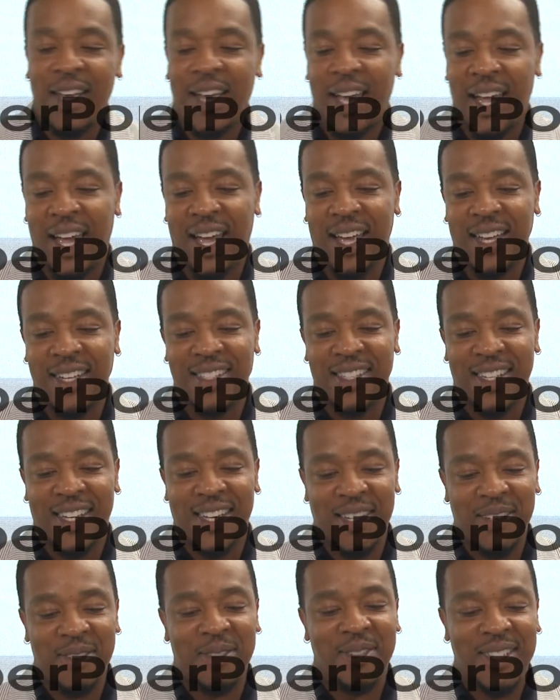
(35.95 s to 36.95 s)
and.
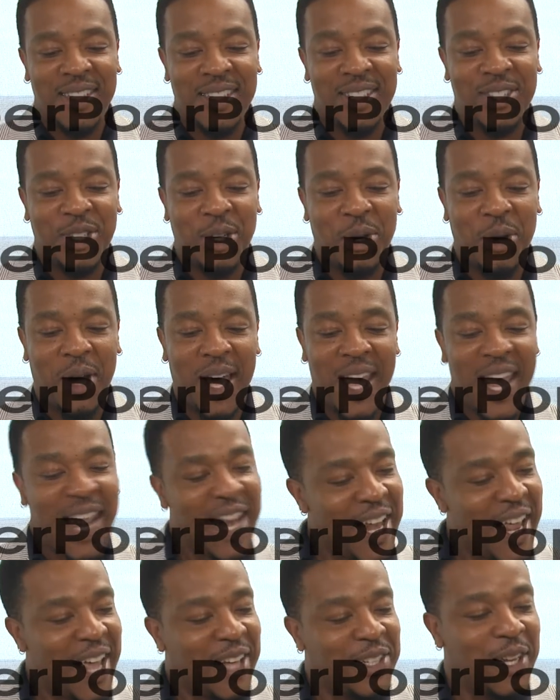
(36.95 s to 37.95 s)
Uh, so,
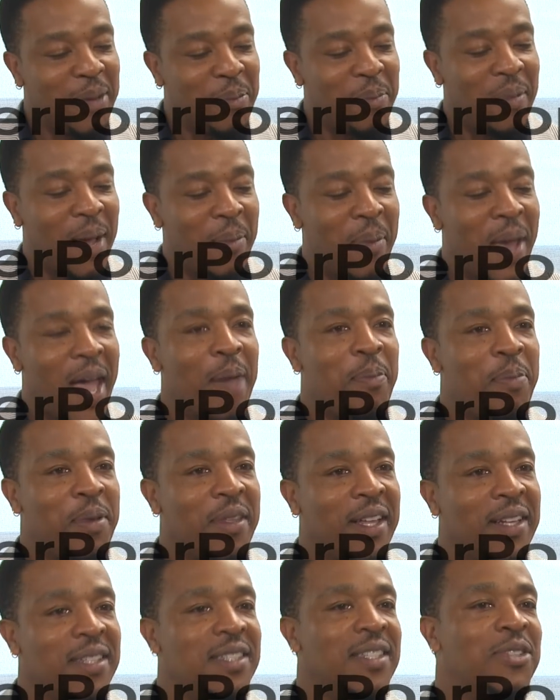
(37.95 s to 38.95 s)
and actually, I'm, I'm happy
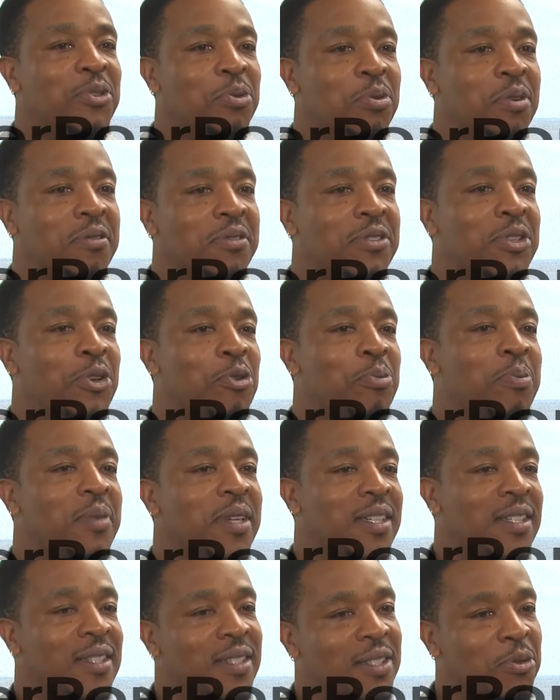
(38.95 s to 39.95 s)
that she sort of told me
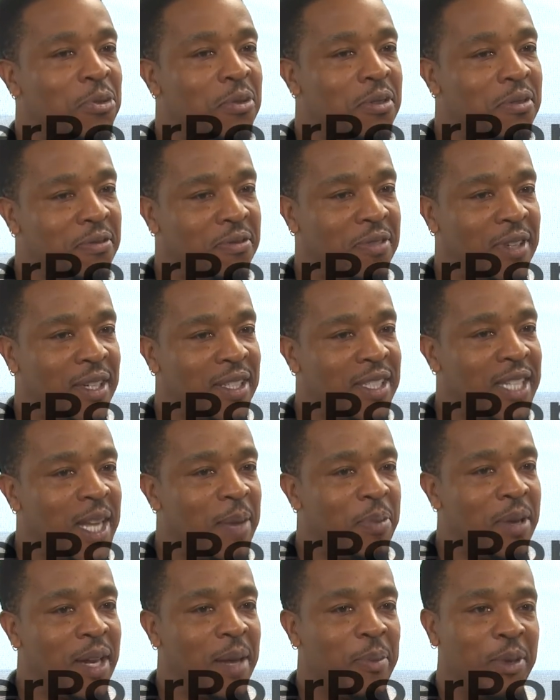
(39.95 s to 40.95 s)
to sort of uh,
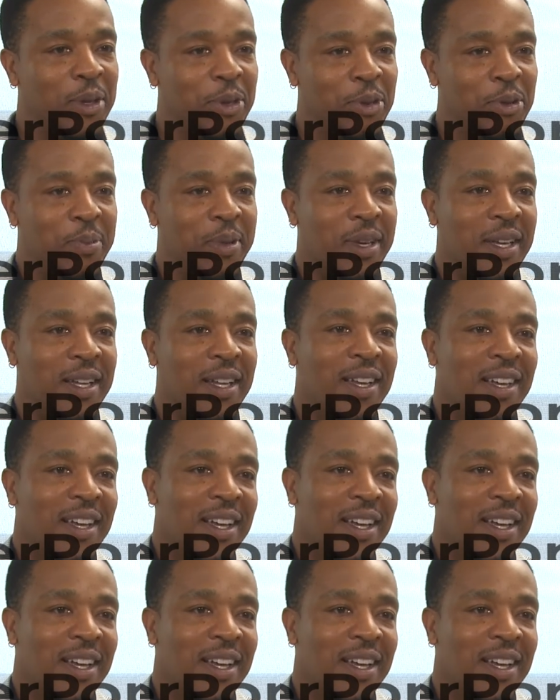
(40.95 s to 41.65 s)
step it up a little bit.